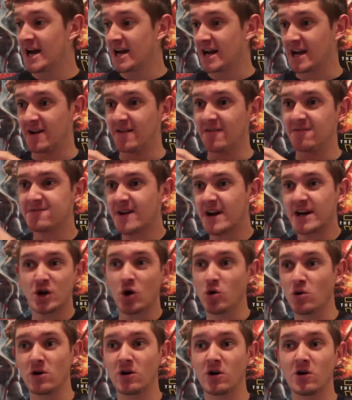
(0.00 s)
kind of fight
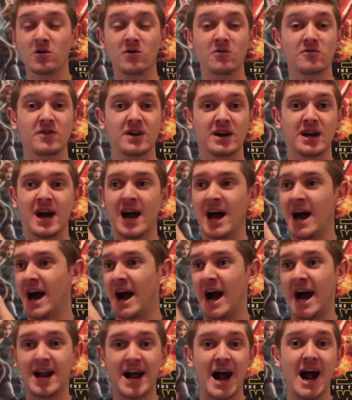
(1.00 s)
choreography
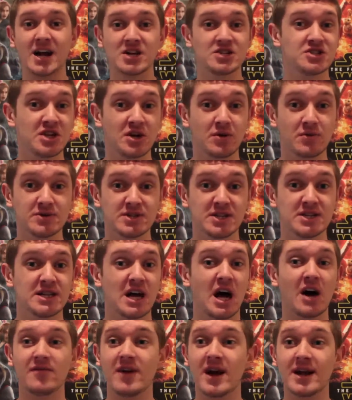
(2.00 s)
and action sequences
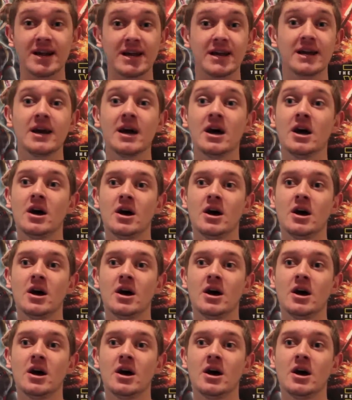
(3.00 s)
out of any